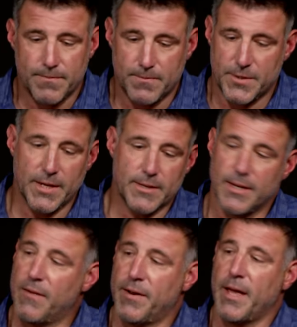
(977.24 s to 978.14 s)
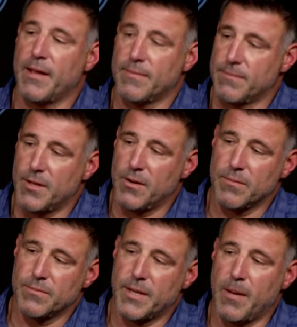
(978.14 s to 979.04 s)
6, 7, 8, you know,
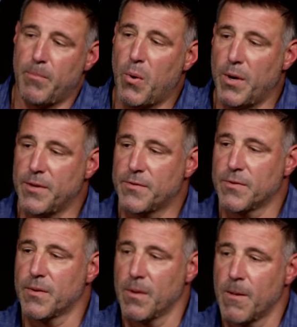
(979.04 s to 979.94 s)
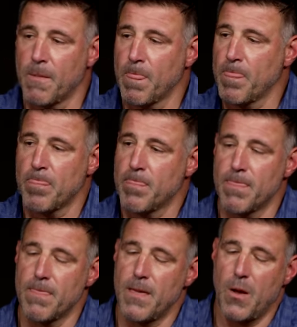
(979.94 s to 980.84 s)
10 points,
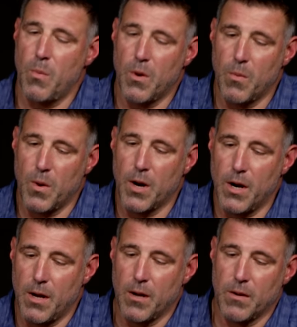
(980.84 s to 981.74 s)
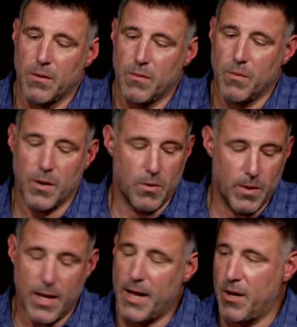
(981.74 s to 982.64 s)
you know, we're gonna
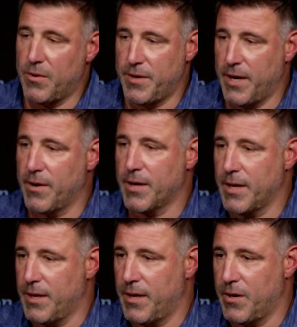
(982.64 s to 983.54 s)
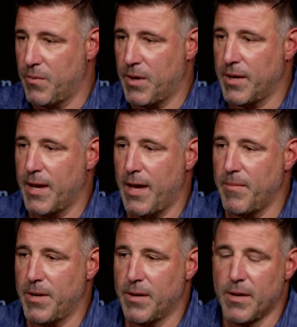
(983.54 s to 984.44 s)
rely on Derek and in a run
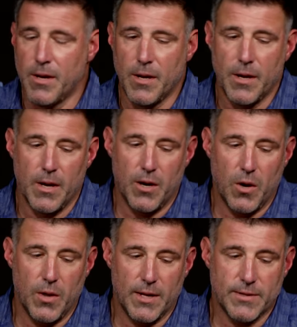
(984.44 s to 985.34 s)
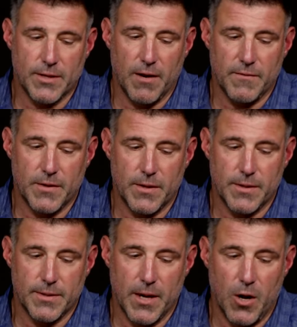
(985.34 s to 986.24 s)
game and all that stuff to
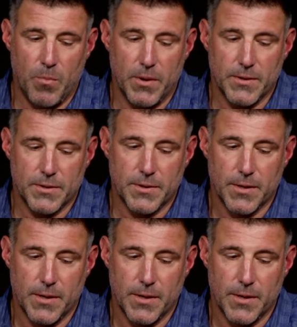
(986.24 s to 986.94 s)
help us